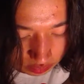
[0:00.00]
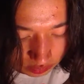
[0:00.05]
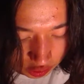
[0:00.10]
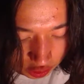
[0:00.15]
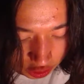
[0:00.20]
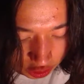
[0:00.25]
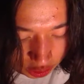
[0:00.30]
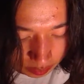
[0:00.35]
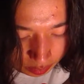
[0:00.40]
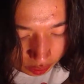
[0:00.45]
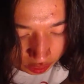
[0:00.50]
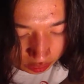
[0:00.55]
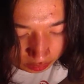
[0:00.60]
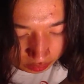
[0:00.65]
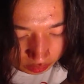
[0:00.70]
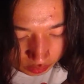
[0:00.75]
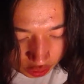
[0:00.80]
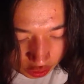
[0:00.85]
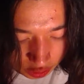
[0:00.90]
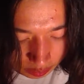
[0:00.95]
She's
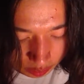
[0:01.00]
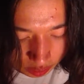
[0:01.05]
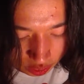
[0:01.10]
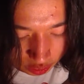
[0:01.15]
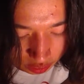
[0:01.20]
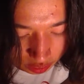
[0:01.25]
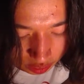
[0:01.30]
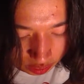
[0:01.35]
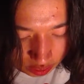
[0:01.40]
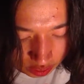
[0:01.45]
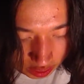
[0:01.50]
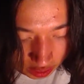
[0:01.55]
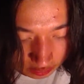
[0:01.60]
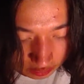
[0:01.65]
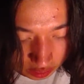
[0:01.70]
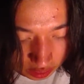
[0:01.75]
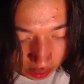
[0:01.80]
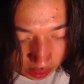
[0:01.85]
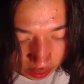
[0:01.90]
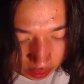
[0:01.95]
putting through
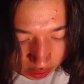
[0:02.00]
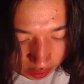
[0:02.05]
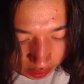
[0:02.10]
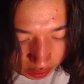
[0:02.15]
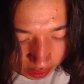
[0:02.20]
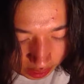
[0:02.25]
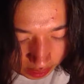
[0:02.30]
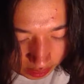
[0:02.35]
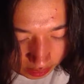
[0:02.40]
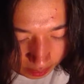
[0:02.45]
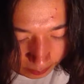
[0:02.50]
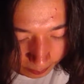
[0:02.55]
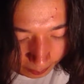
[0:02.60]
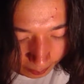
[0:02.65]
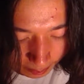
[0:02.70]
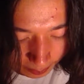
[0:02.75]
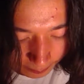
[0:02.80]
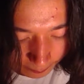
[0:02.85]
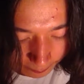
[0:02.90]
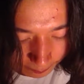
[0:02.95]
herself a lot. So like,
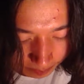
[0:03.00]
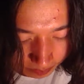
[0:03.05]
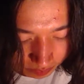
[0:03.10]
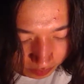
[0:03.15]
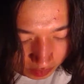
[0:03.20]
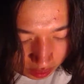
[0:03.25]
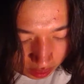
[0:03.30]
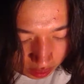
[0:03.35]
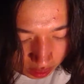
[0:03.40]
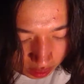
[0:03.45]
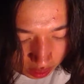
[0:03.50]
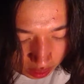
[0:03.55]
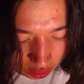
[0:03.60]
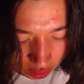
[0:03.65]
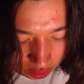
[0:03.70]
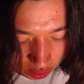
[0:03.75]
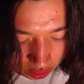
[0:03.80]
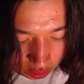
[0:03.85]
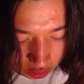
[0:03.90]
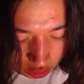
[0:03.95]

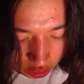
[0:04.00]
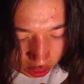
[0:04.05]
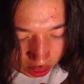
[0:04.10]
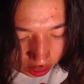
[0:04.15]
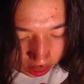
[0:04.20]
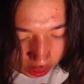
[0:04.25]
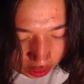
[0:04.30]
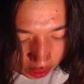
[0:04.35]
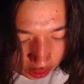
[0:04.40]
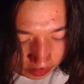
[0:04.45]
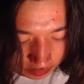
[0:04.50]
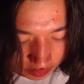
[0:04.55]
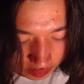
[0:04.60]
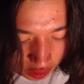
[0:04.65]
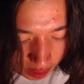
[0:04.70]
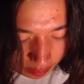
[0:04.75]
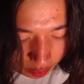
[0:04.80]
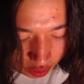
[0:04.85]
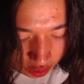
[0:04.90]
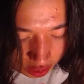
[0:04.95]
good on her for
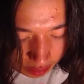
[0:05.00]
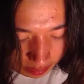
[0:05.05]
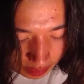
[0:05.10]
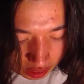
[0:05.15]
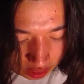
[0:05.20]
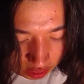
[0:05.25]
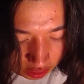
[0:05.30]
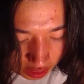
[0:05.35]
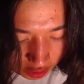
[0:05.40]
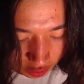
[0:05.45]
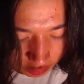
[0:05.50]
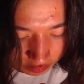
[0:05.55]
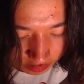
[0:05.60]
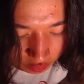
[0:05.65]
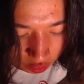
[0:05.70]
like putting her mental health